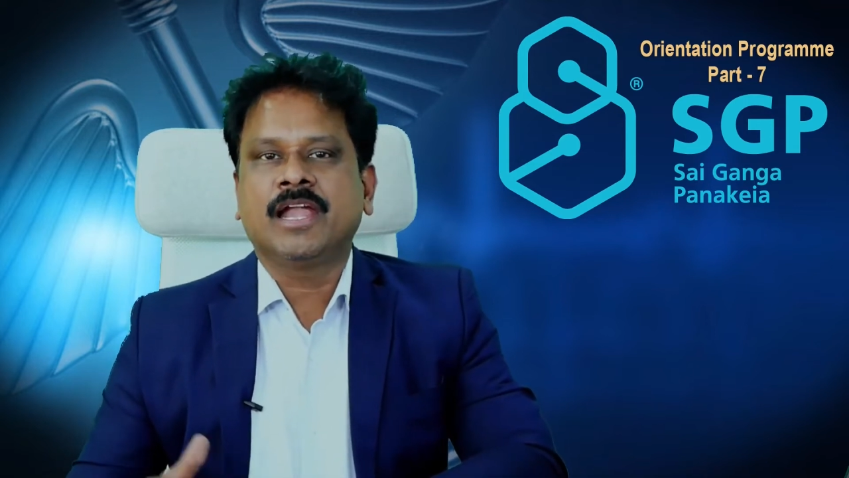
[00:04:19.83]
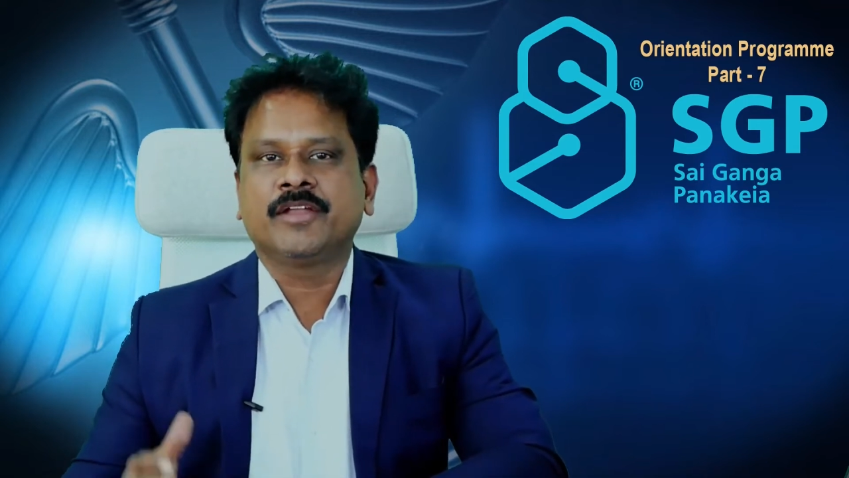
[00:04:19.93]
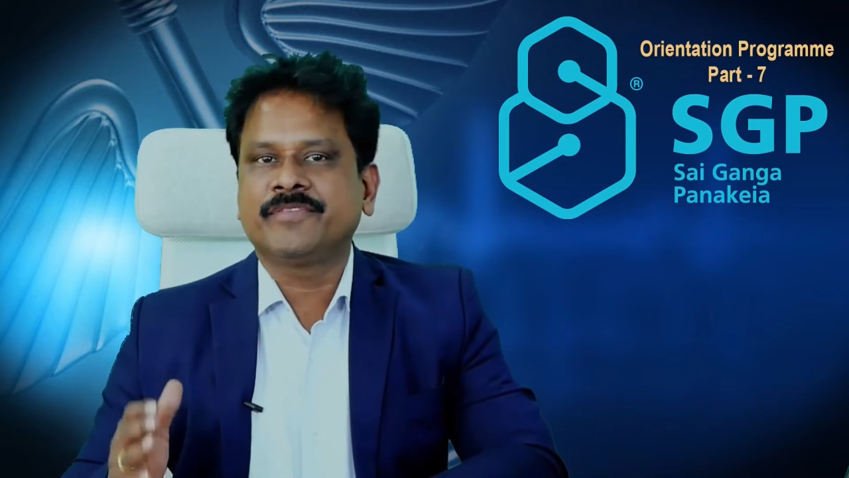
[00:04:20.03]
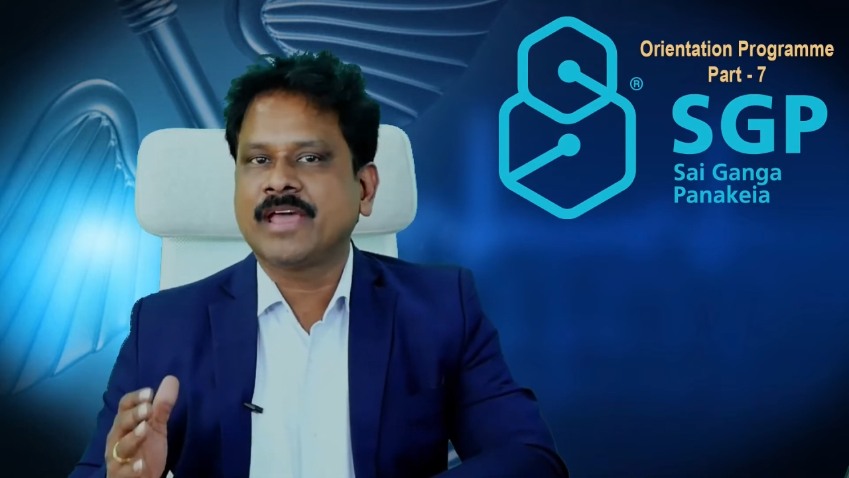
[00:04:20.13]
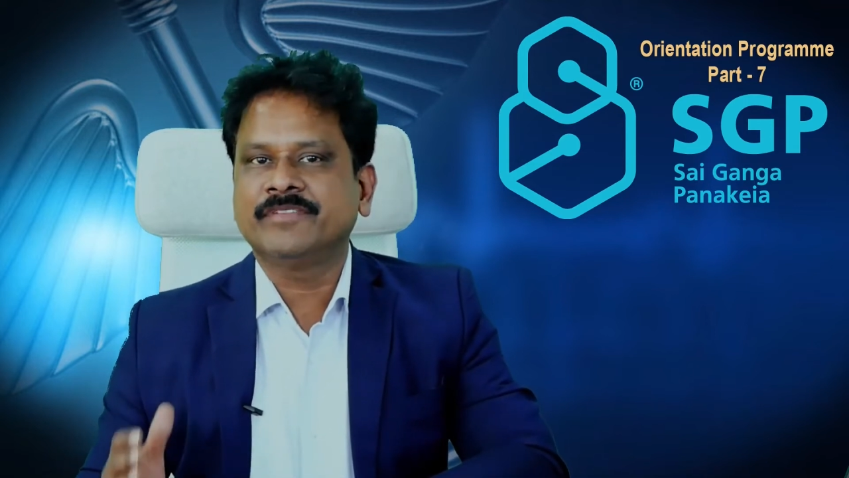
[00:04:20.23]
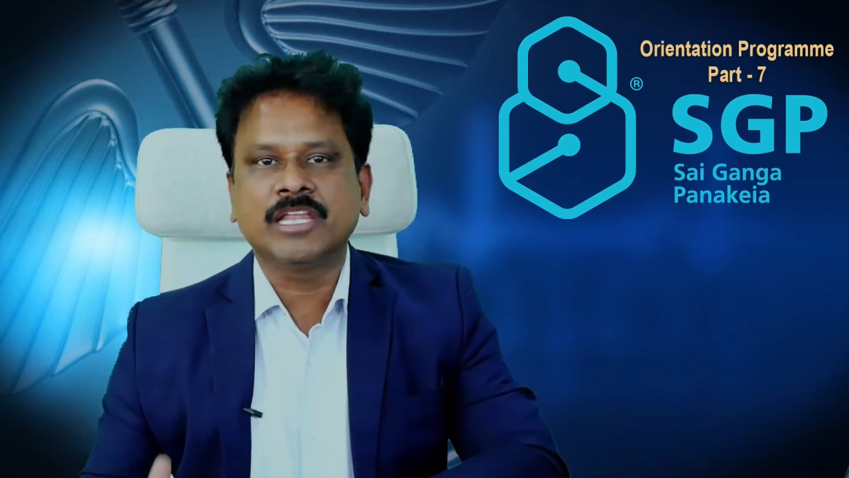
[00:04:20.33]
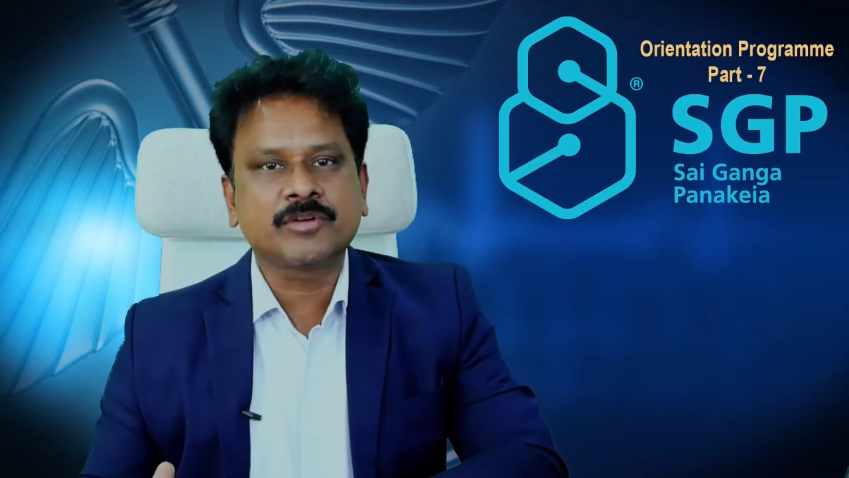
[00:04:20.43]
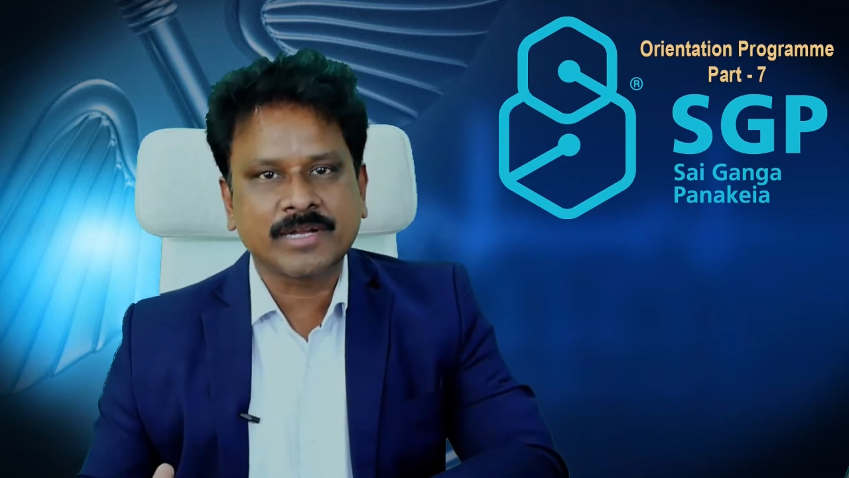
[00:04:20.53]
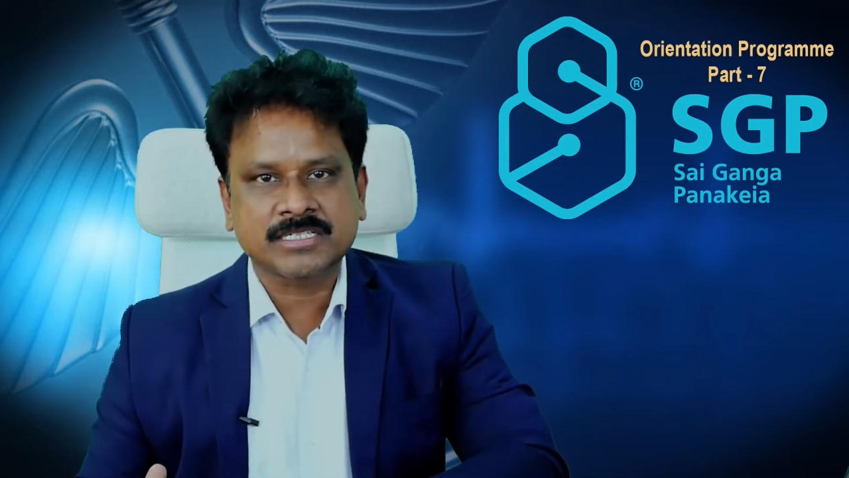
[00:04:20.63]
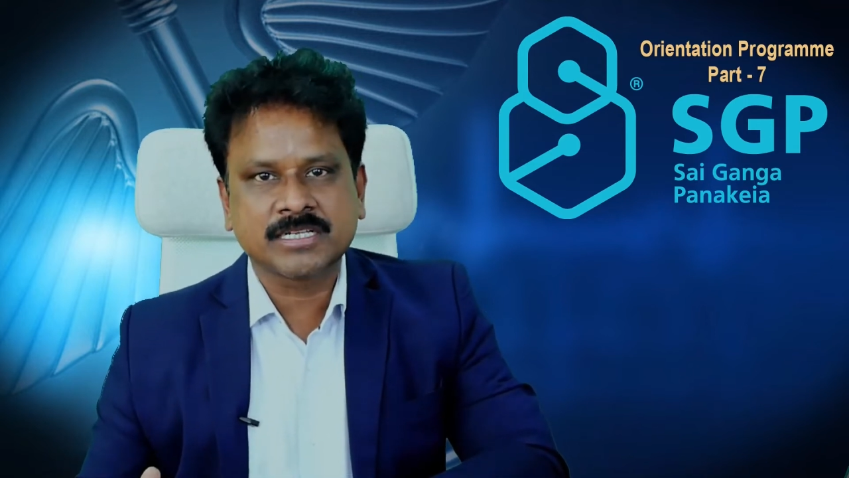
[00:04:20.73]
And if you have any
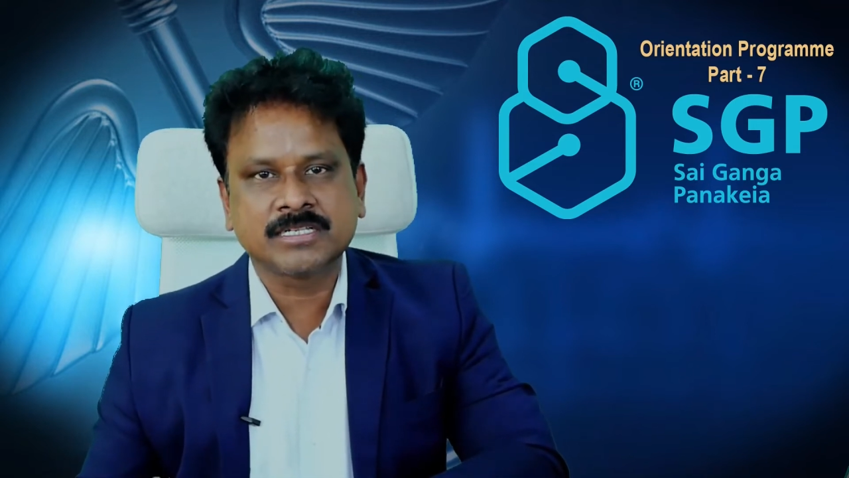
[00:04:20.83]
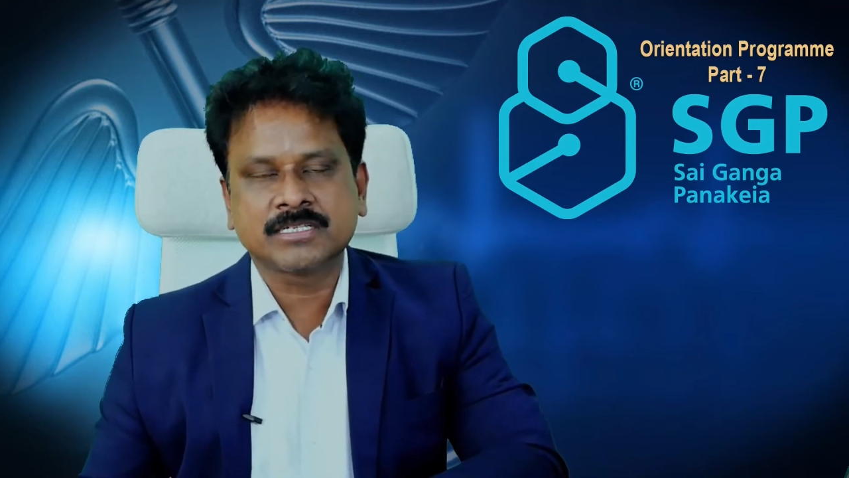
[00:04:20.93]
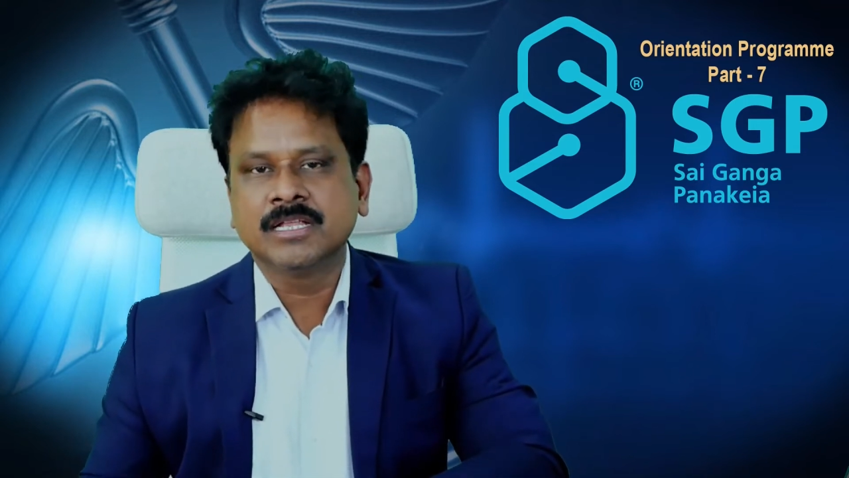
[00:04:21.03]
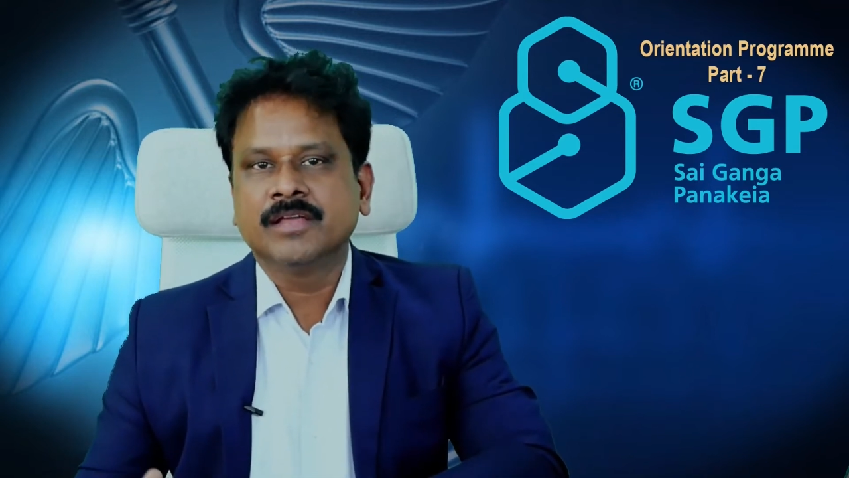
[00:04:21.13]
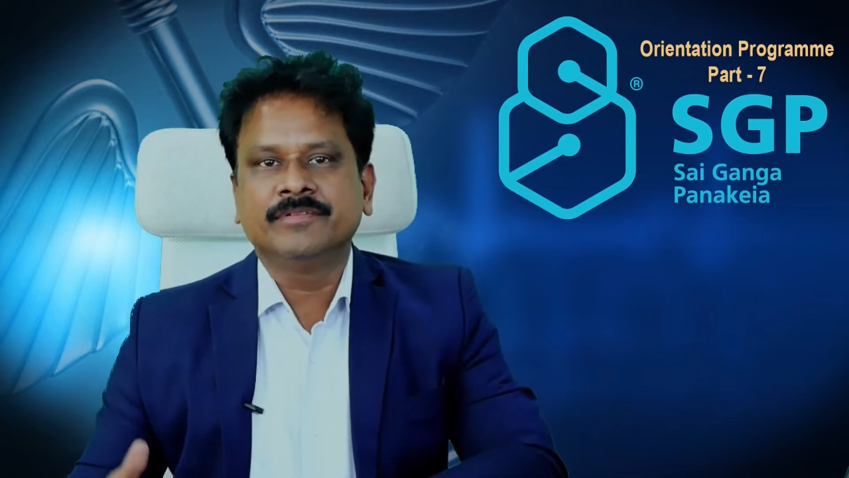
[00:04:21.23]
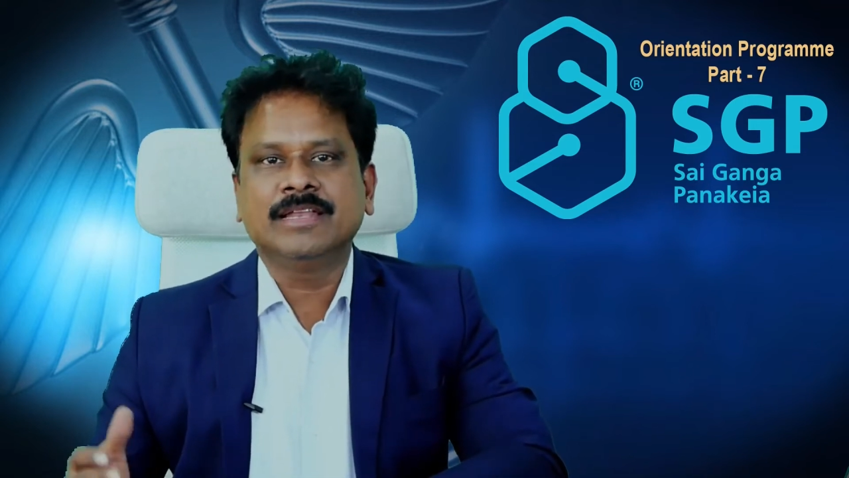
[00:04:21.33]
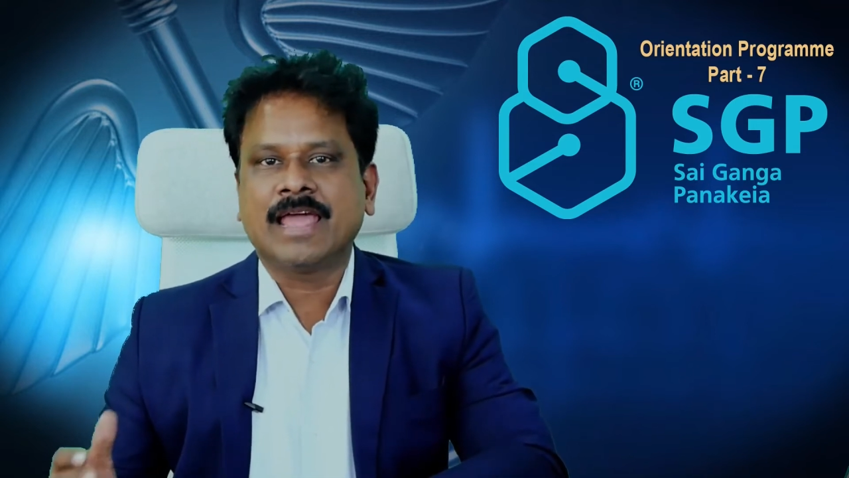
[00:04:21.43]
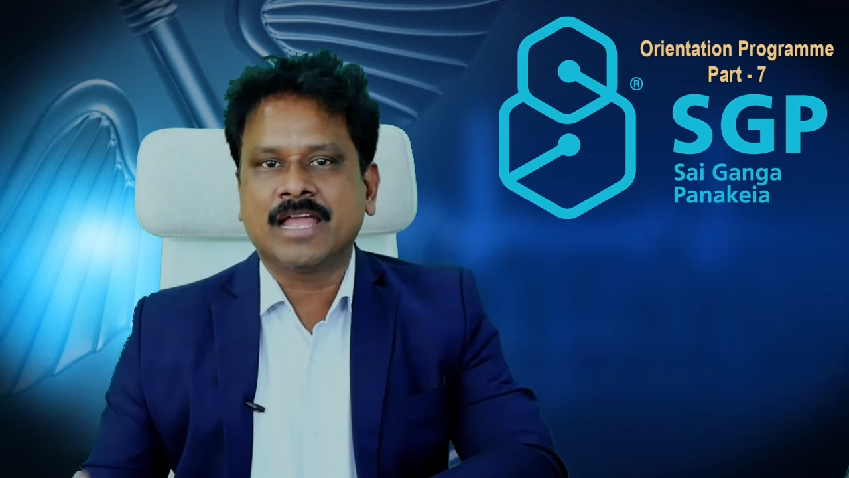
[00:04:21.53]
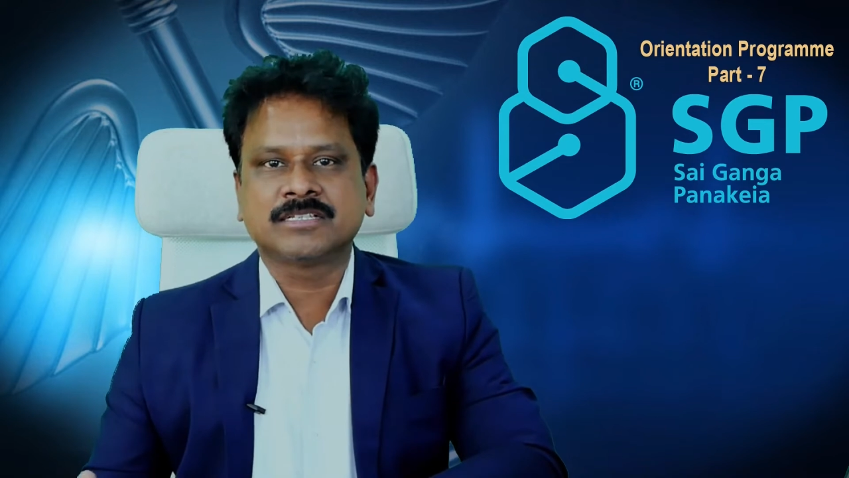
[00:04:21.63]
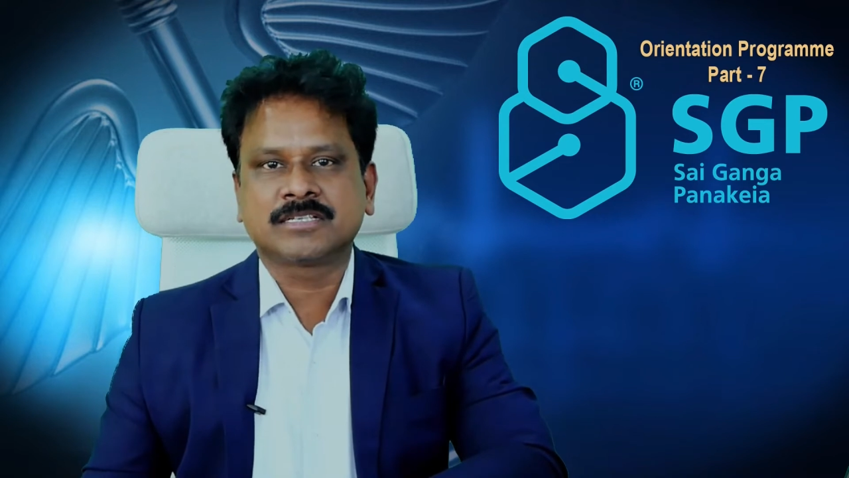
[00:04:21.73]
questions, we'll
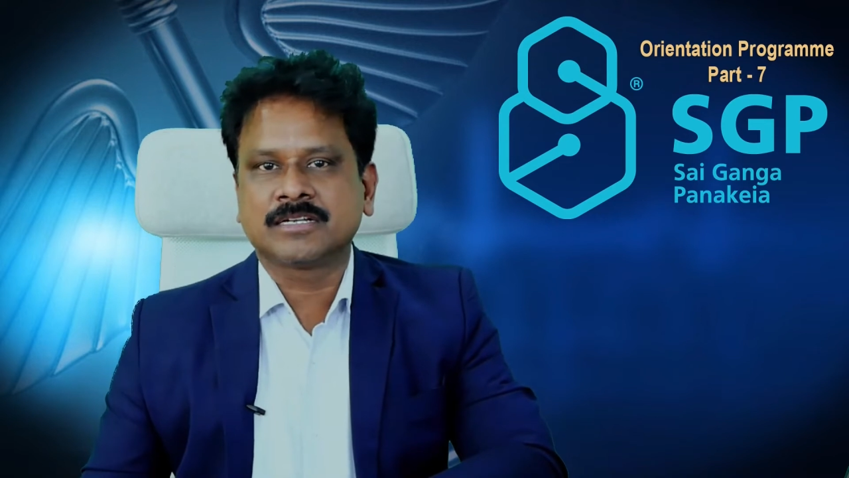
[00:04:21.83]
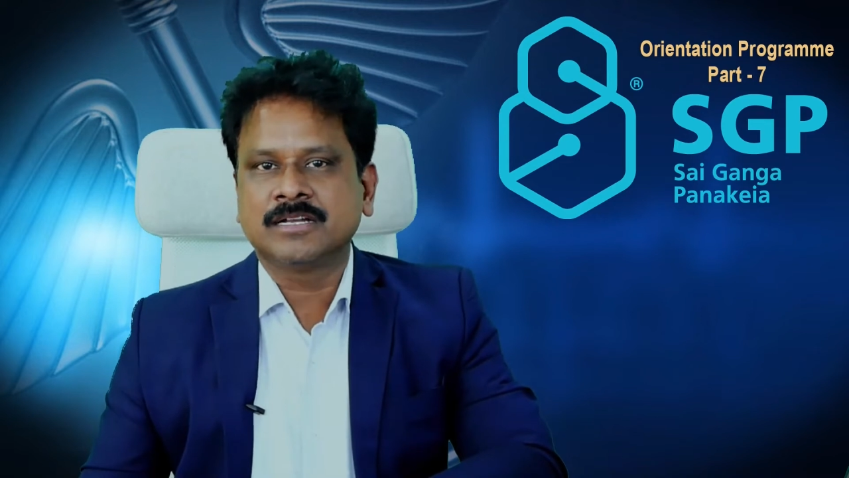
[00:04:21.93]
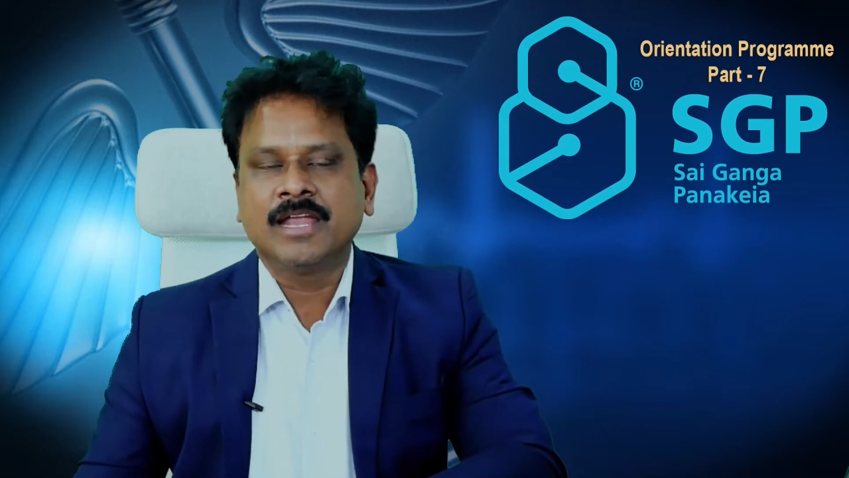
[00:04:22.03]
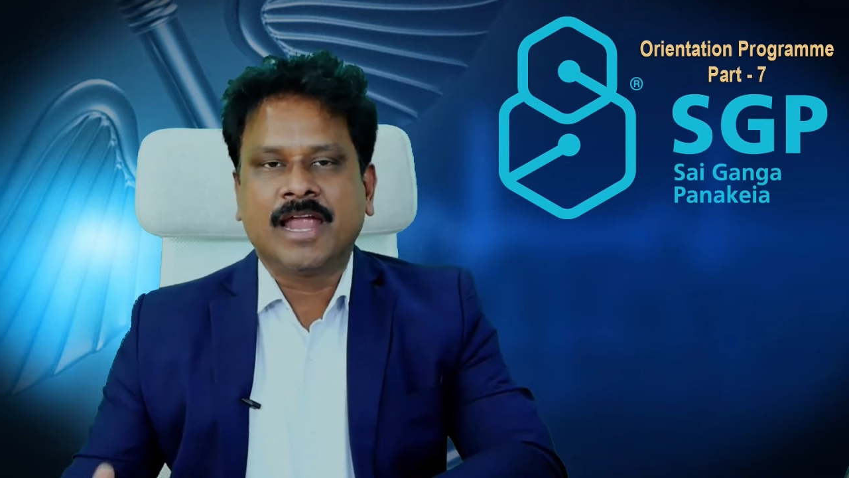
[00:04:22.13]
answer.